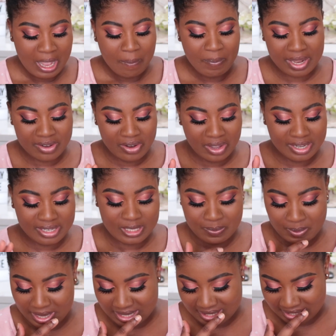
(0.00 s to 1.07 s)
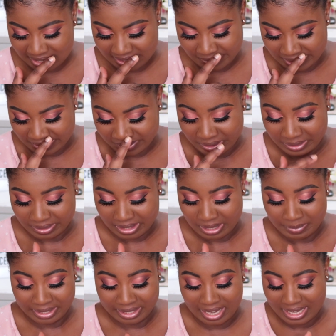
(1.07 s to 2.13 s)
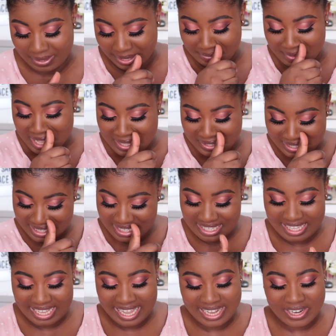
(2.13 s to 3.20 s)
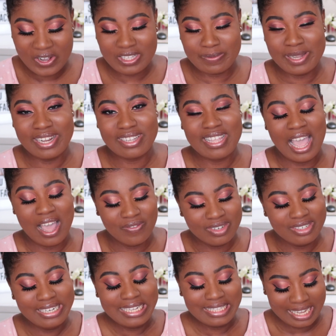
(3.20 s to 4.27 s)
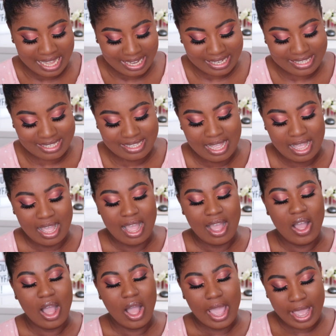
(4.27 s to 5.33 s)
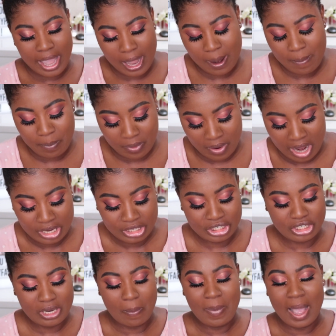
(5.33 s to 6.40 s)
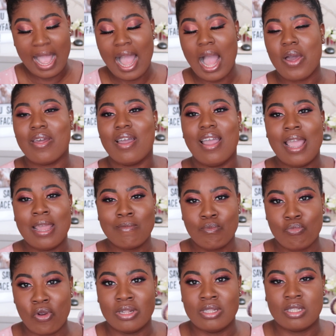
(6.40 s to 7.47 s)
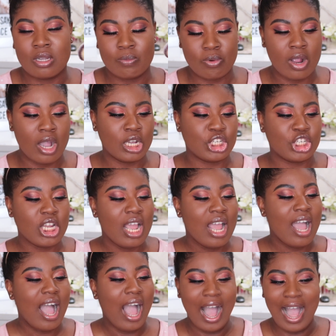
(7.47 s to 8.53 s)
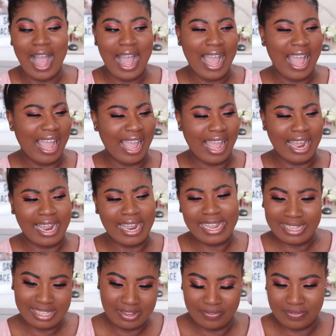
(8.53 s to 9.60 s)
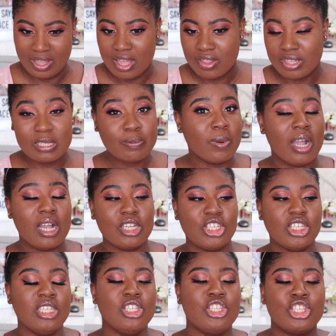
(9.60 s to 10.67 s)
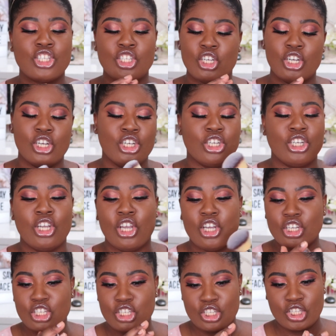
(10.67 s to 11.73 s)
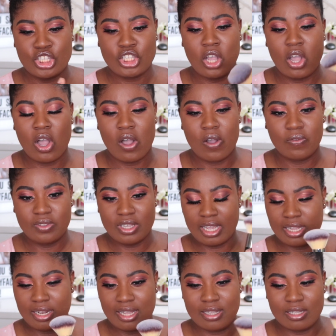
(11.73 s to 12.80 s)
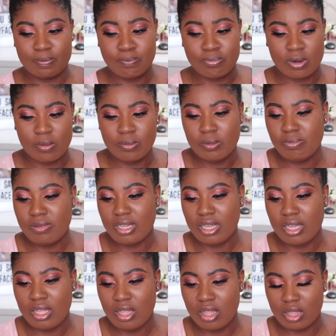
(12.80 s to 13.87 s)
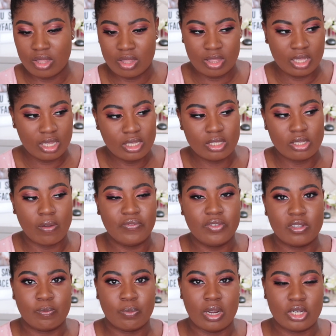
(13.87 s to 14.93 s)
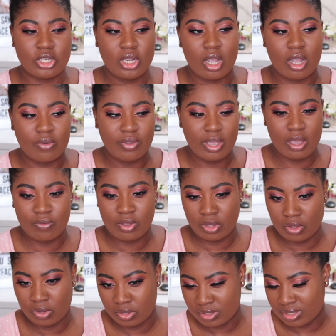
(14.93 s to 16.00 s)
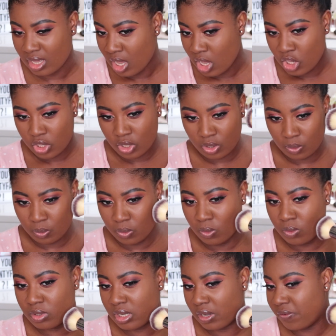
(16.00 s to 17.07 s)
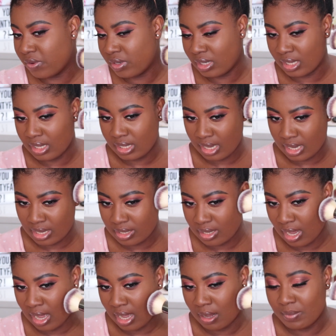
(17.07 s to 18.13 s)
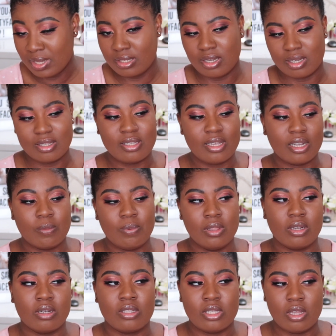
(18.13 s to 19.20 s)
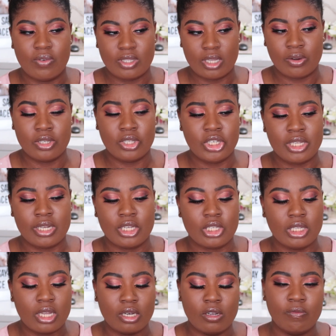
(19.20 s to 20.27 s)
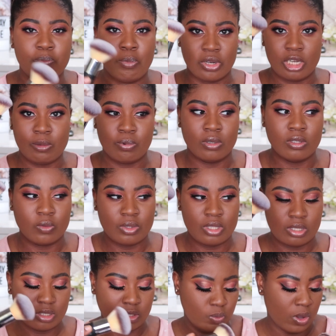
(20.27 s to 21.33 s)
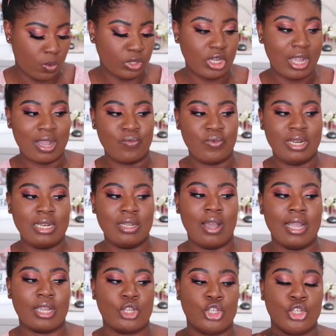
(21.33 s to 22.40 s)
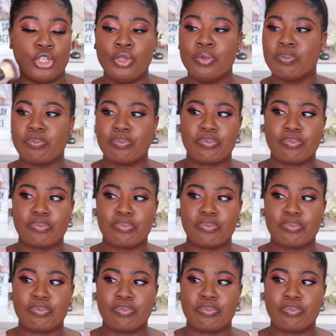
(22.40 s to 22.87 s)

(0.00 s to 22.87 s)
But not as pricey as one I've got coming. Anyway, so this is the IT Cosmetics Heavenly Luxe Airbrushed Powder and Bronzer Brush. I live. This brush is so soft. It is probably the softest brush I've ever used. You will definitely get, it does take up a lot of surface area, so you can actually kind of body bronze with this as well, which I really like too.